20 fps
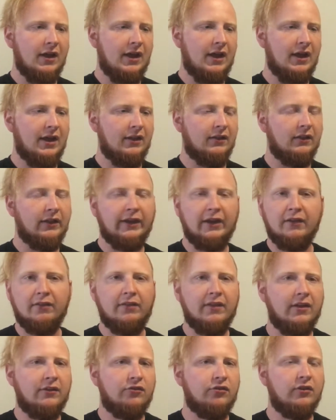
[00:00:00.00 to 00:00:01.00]
and like I
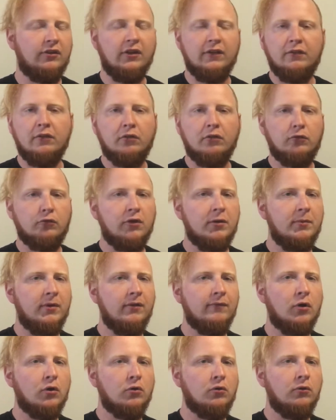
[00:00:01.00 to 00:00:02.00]
said, she did the
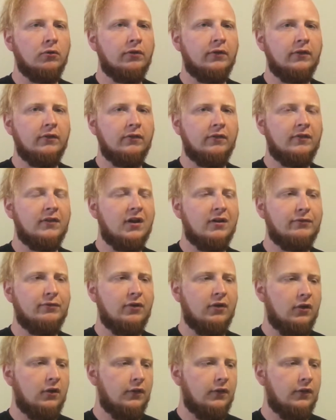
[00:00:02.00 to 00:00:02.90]
screaming vocals and stuff.